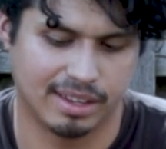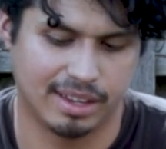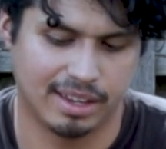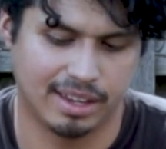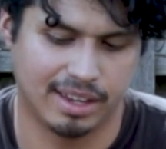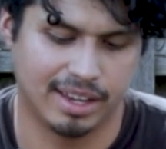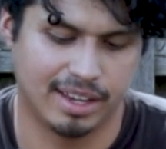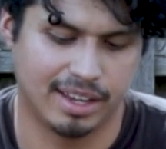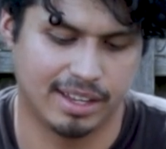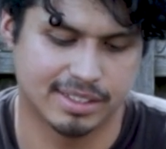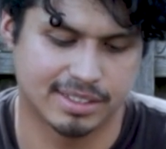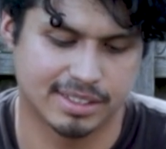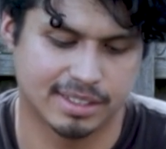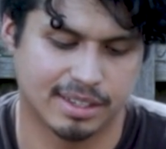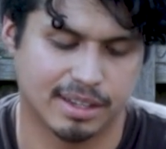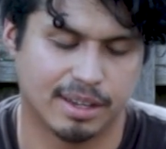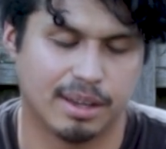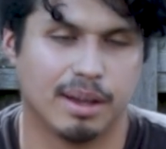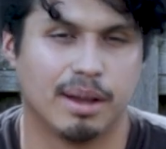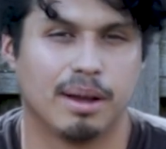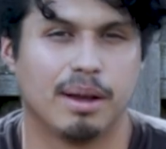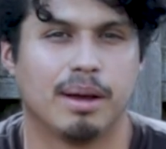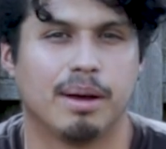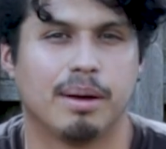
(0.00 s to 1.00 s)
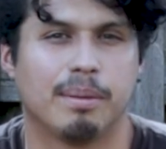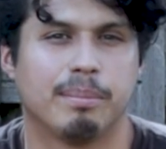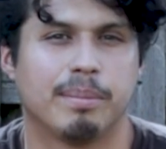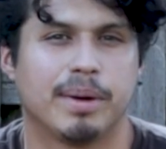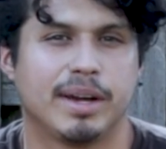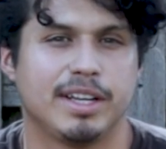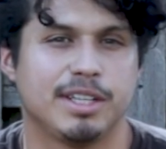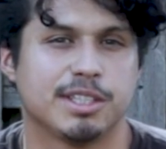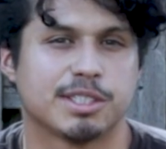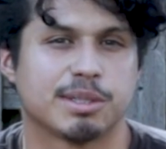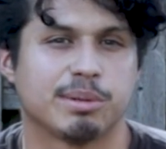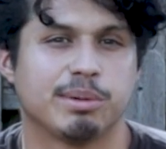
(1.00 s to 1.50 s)
and my
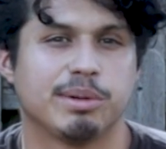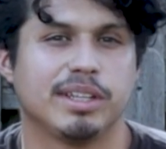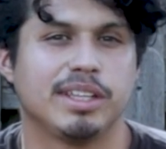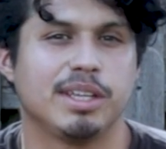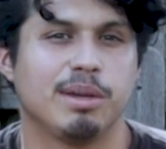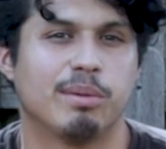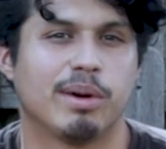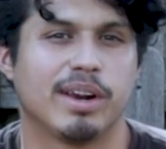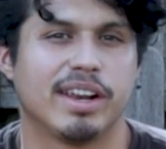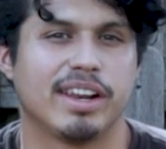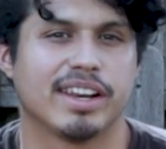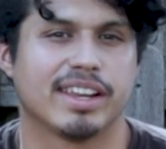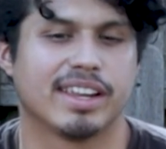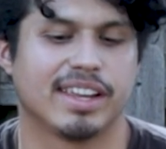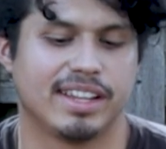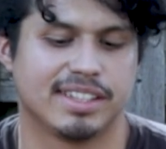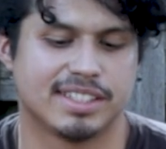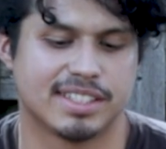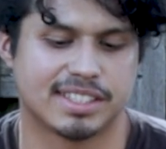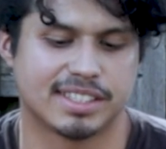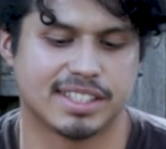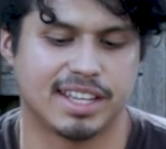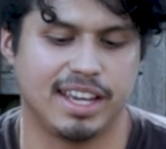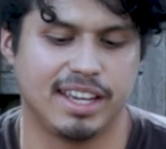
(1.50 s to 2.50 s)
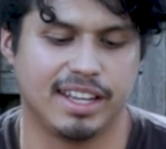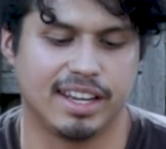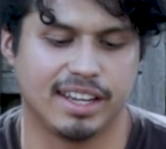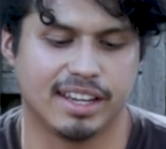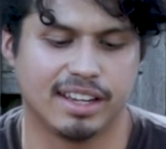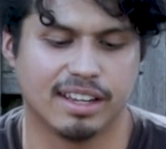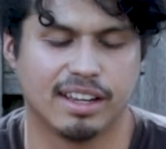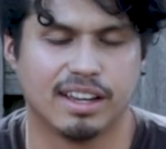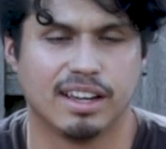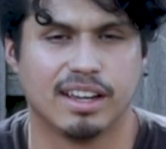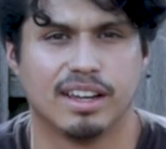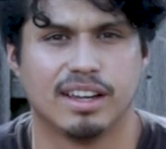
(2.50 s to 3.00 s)
niece really wanted to get into
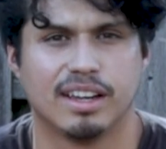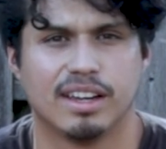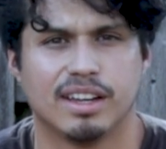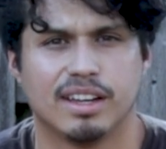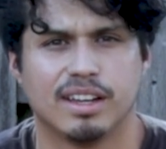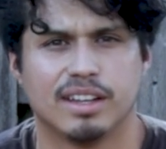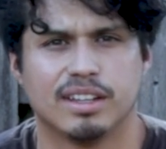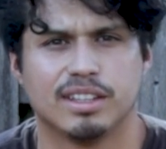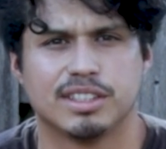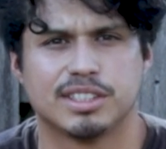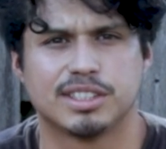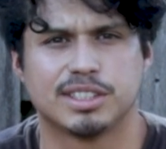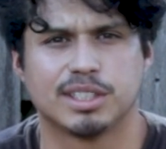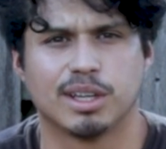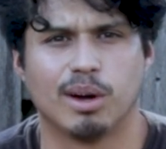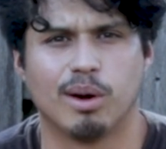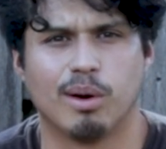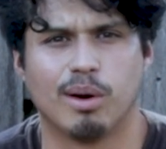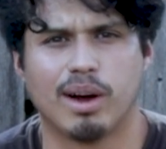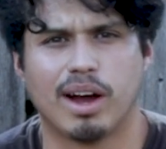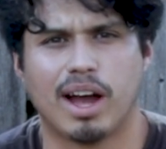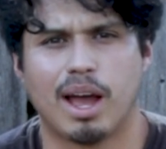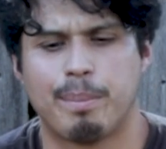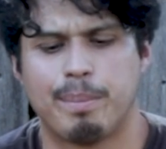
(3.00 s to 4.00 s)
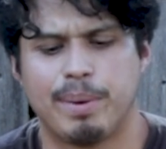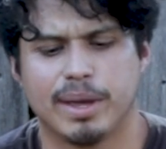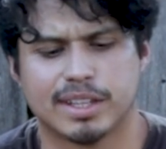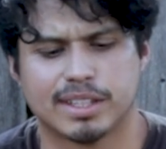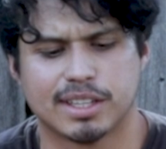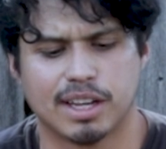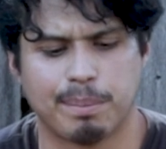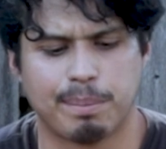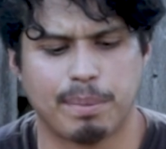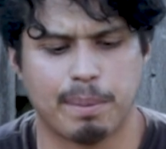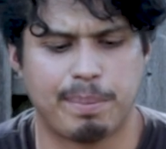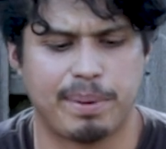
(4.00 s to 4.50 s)
skating. So I picked
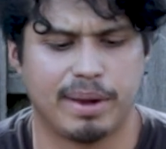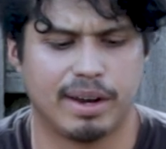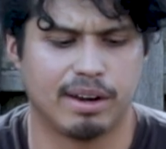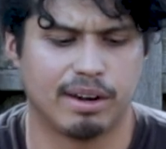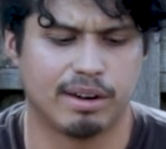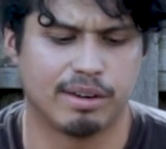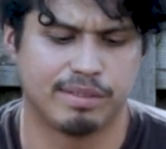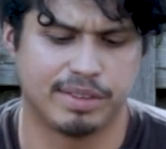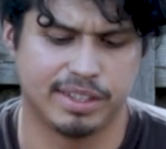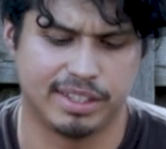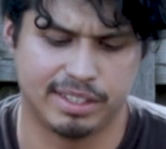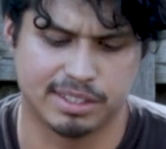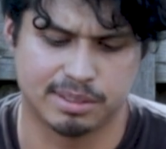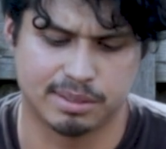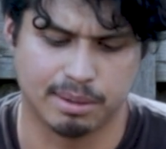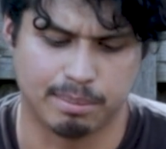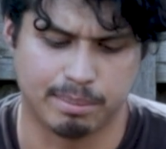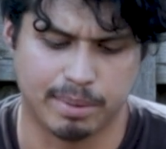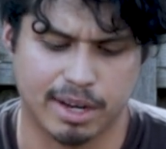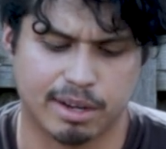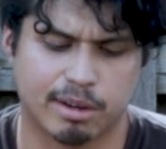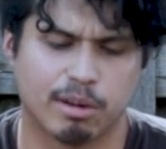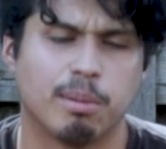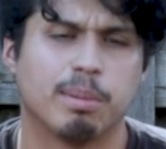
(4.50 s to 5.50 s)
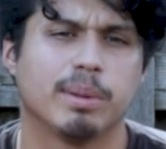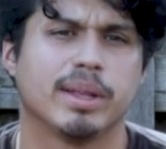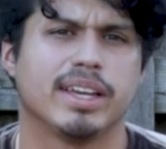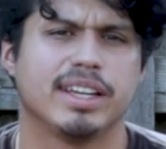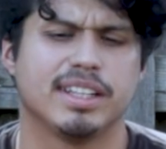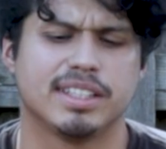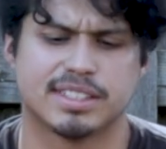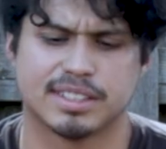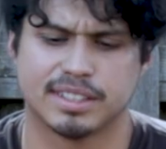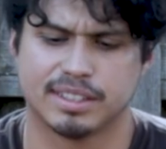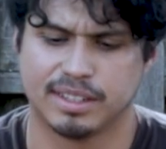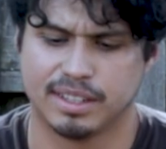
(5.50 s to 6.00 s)
up a pair of these
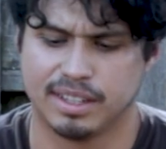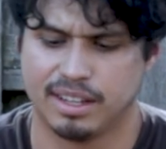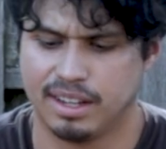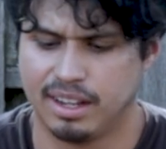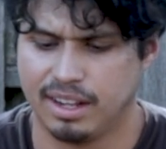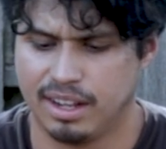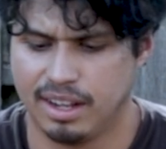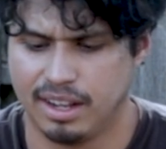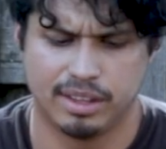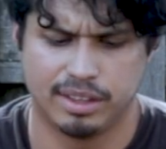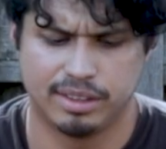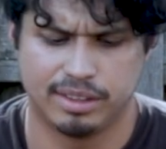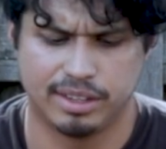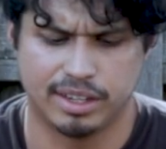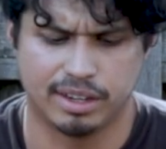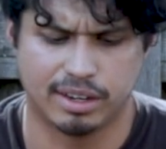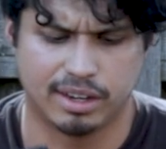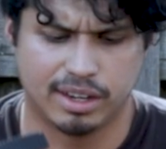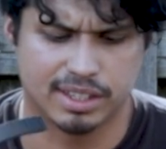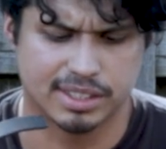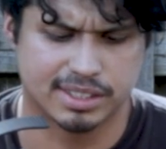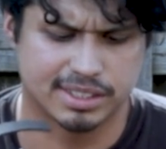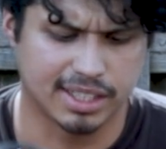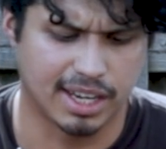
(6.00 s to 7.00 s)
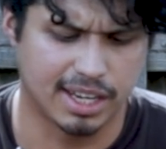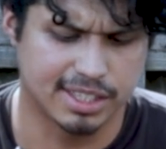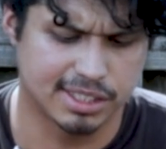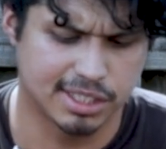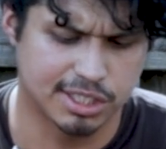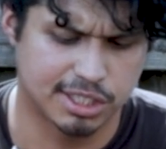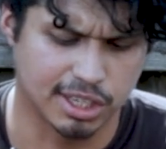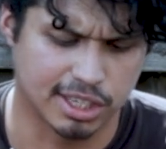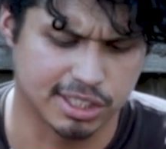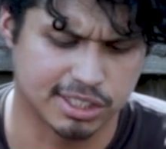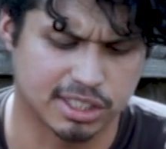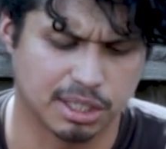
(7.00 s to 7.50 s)
microblades. They're size
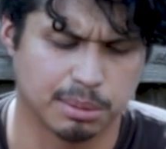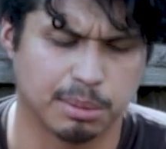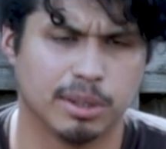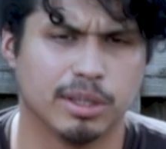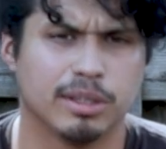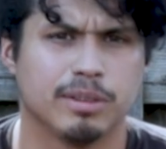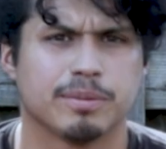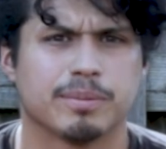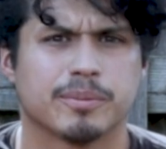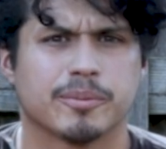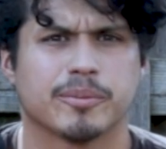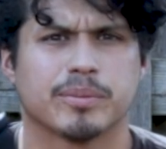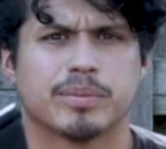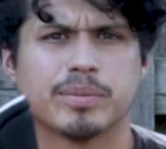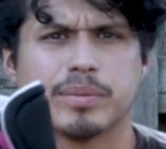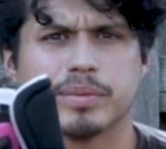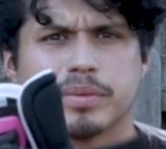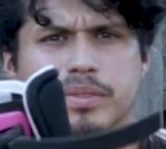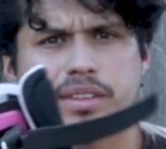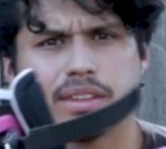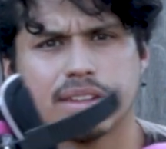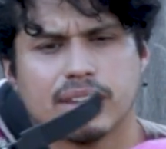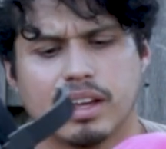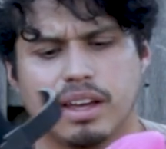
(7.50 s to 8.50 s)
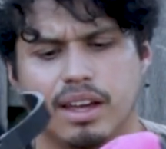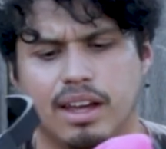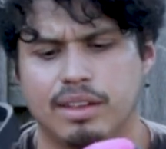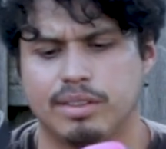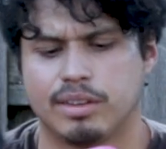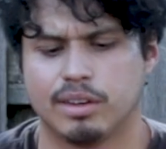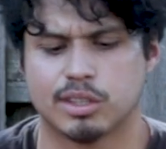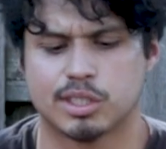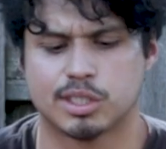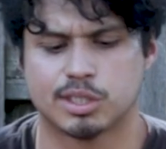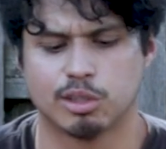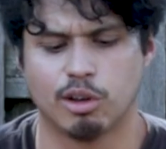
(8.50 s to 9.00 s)
adjustable, and
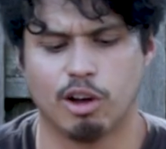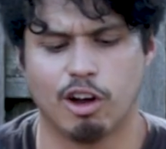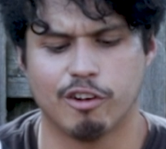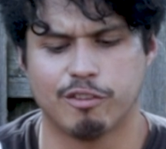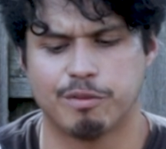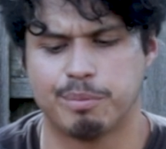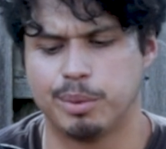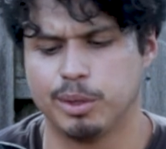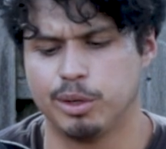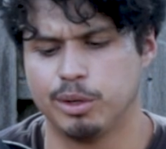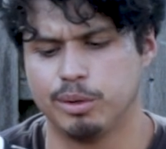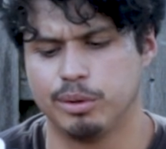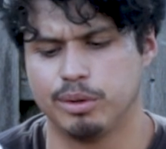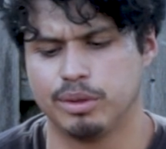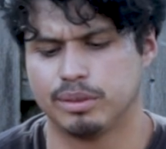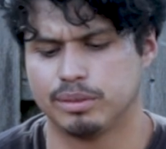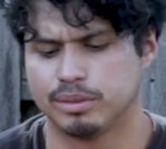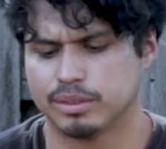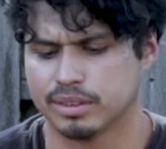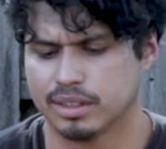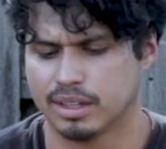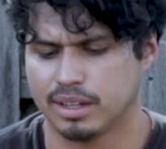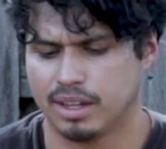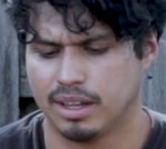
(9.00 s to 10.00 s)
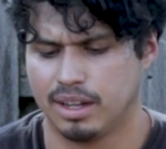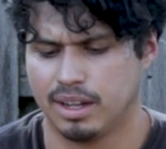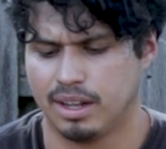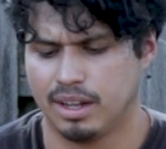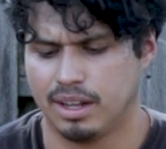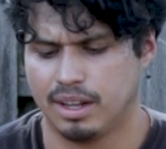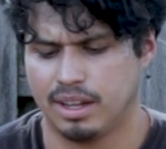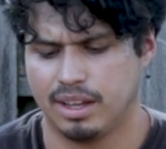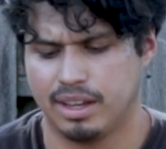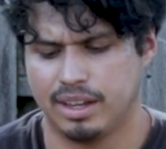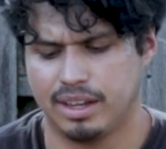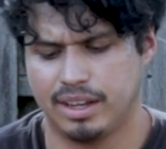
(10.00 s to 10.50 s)
they're a soft boot,
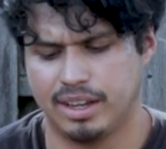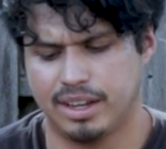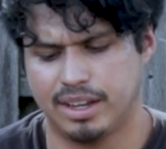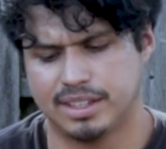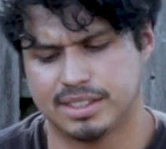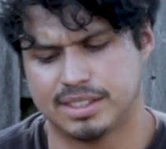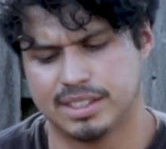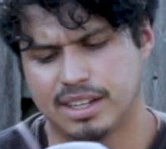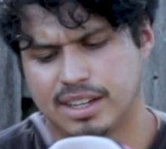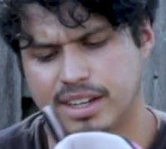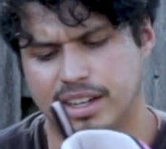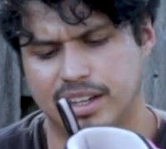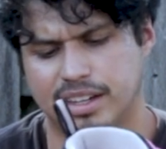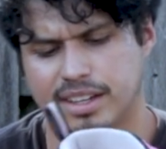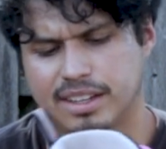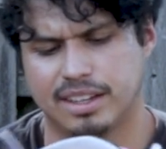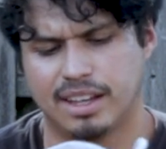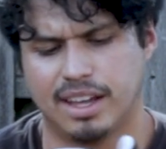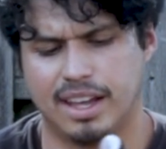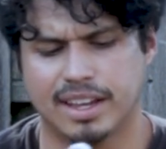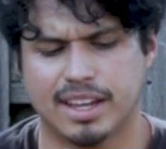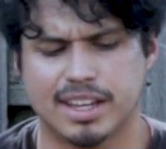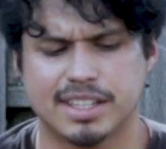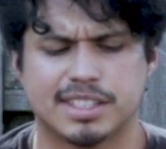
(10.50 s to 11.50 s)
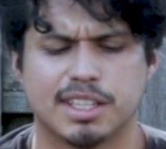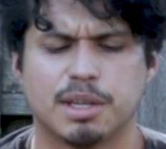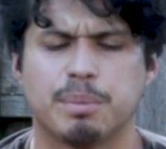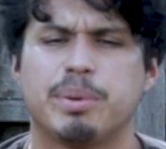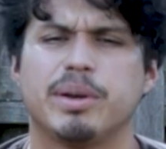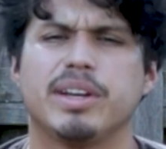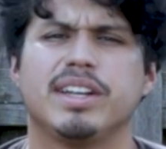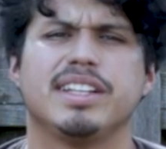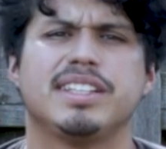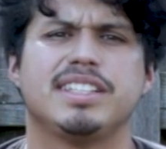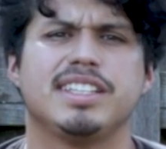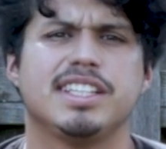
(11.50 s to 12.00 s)
and I guess they're
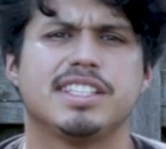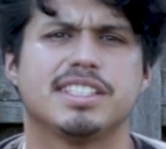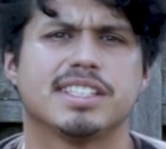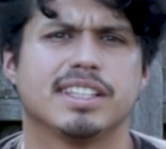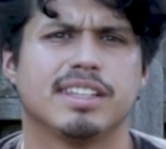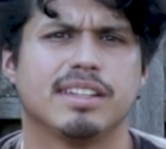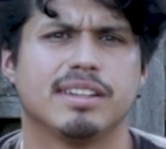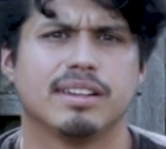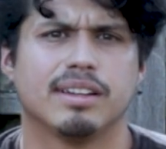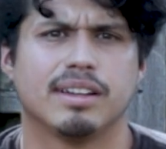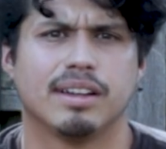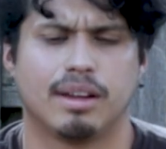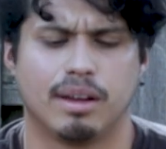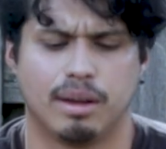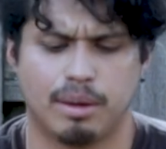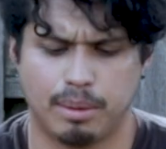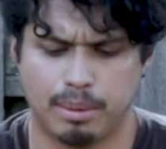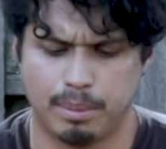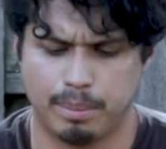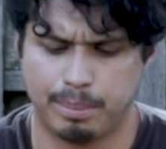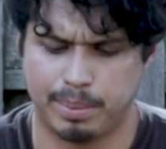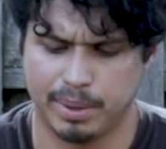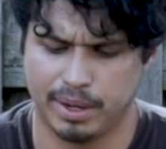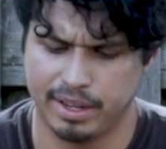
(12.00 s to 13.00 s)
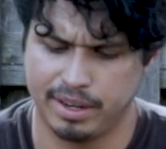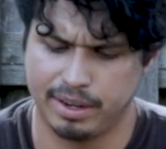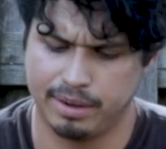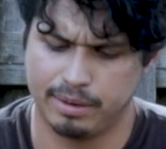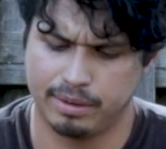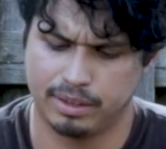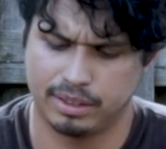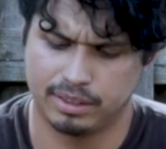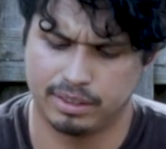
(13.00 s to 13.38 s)
pretty decent, but